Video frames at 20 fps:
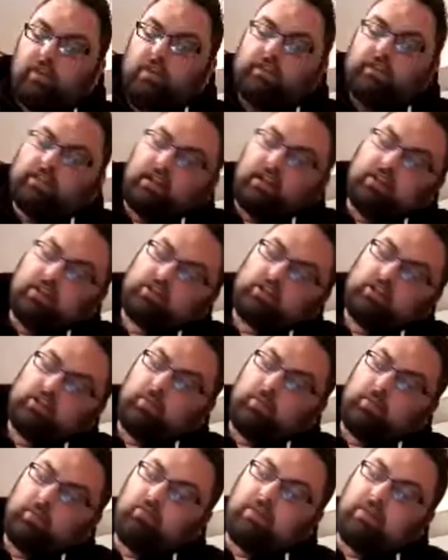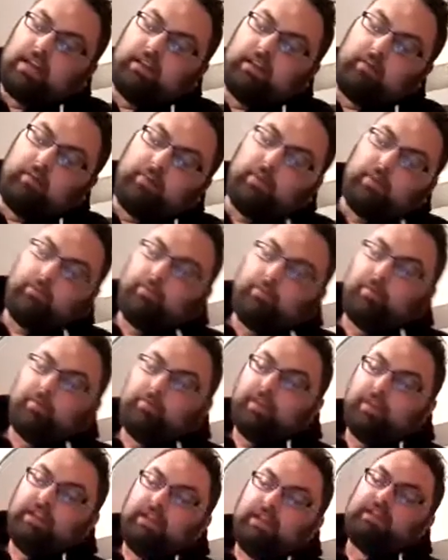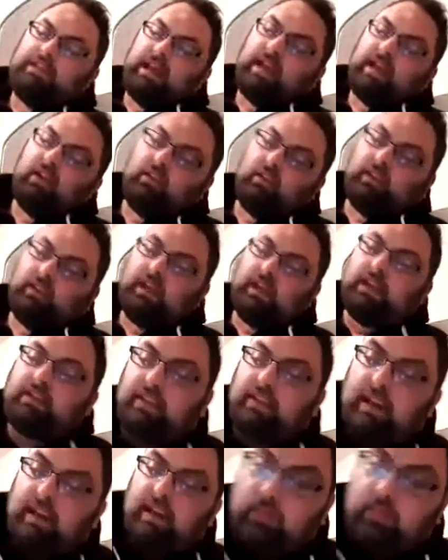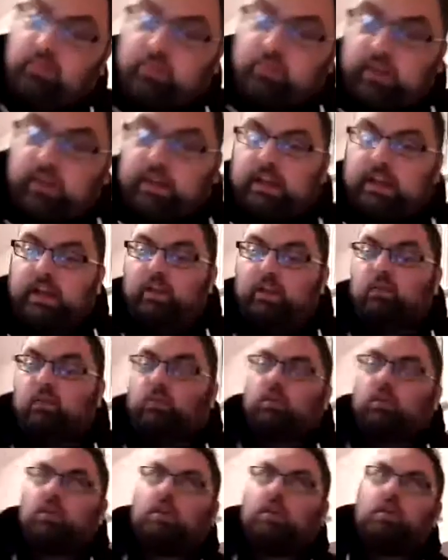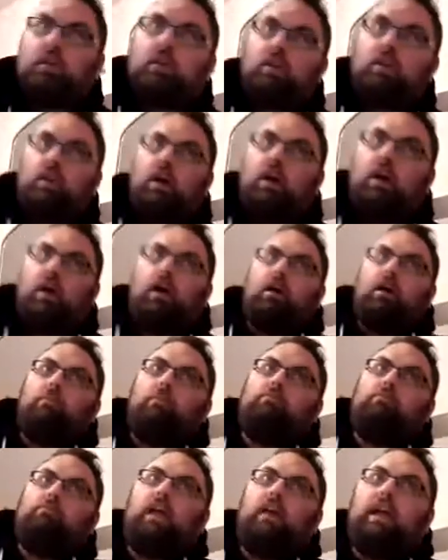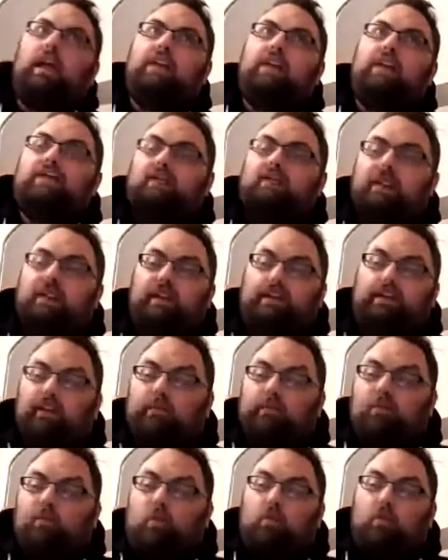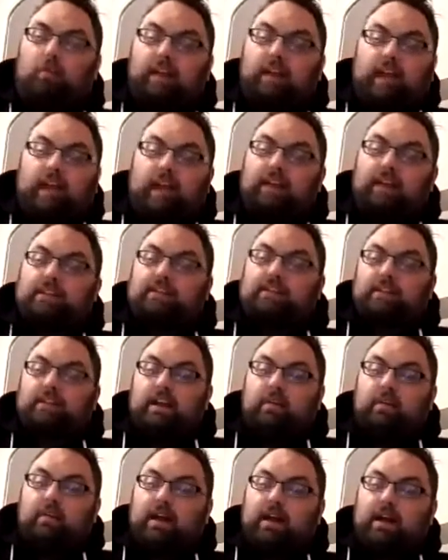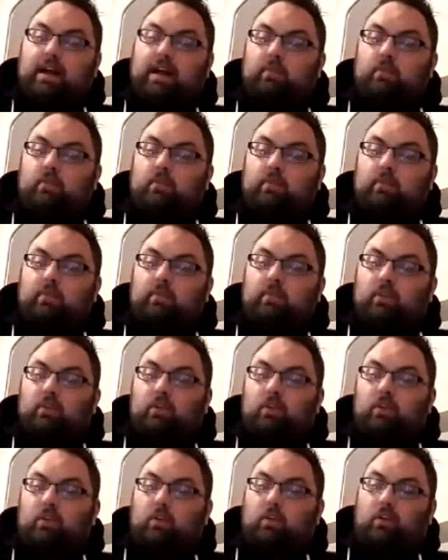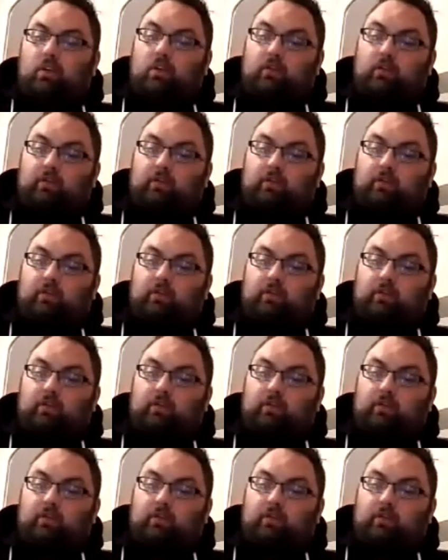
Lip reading: touched on them already, but BTEC on the end of that 3-0. Is there anything more we can say about them? Or have we